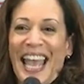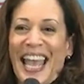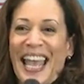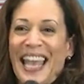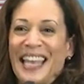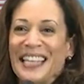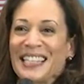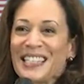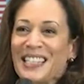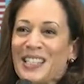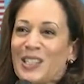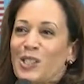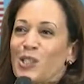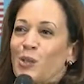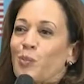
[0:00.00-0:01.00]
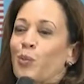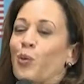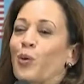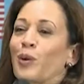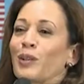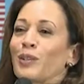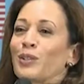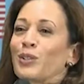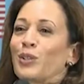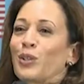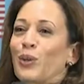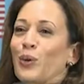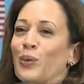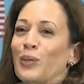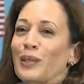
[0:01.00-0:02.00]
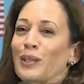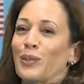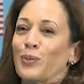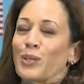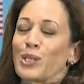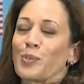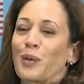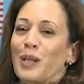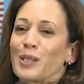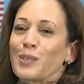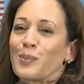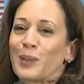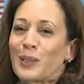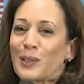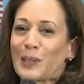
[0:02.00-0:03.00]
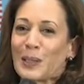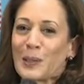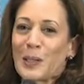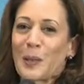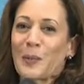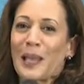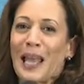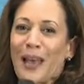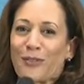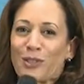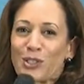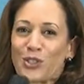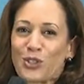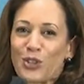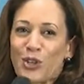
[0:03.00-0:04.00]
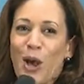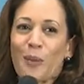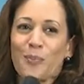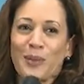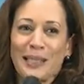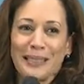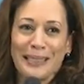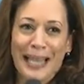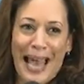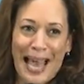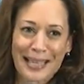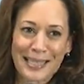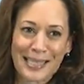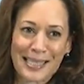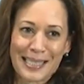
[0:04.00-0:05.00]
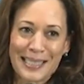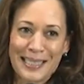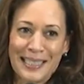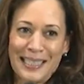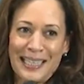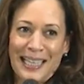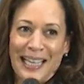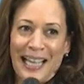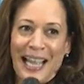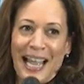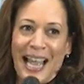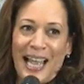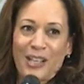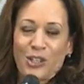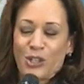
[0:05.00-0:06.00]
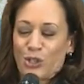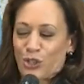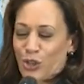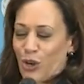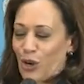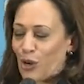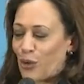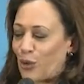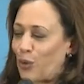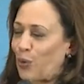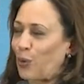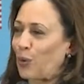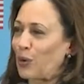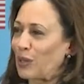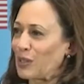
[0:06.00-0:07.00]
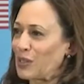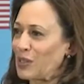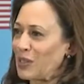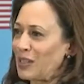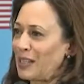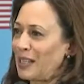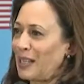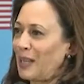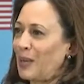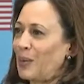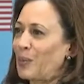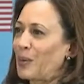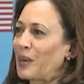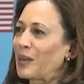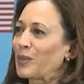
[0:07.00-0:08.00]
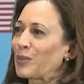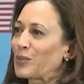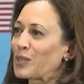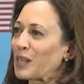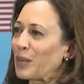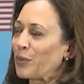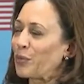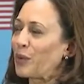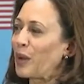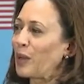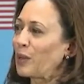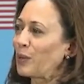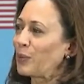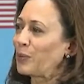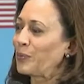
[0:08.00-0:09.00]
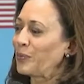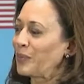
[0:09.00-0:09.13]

And it is important to know that the responsibility that we have is to not be the last and to chart a course where others can follow.